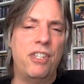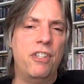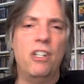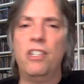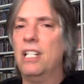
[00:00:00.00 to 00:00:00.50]
The,
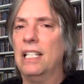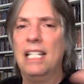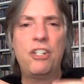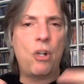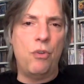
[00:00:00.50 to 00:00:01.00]
the, the
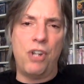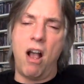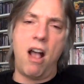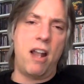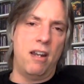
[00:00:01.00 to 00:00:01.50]
list goes
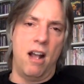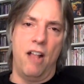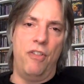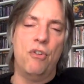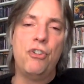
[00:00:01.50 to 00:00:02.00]
on and
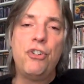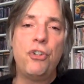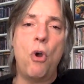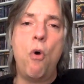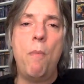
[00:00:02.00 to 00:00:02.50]
on. There's
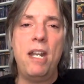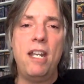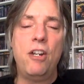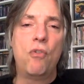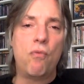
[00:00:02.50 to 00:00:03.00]
so
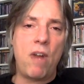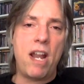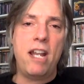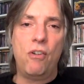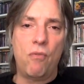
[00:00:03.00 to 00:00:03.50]
many
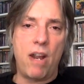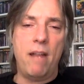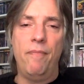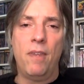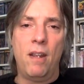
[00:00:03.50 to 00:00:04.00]
great,
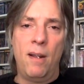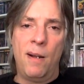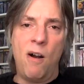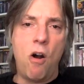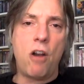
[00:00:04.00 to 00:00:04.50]
great
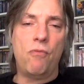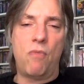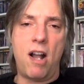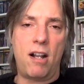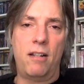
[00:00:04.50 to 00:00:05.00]
hard
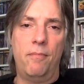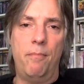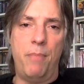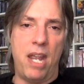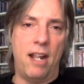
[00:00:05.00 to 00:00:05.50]
rock
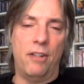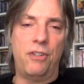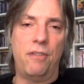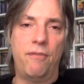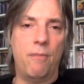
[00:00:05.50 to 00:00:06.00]

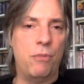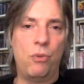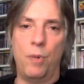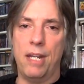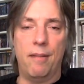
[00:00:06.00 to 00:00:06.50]
bands from
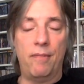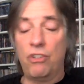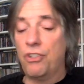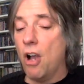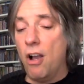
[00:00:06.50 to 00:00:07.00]
Sweden. It's
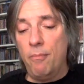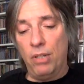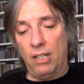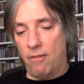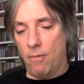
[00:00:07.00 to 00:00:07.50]
just
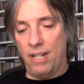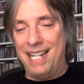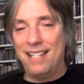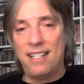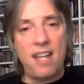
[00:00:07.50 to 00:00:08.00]
unbelievable.
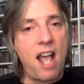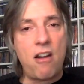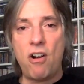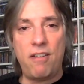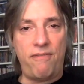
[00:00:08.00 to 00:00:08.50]
It's not
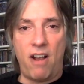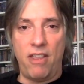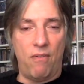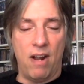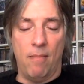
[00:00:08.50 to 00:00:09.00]
hard to find
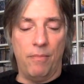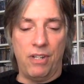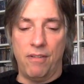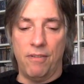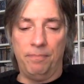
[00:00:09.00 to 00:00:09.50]
their albums either.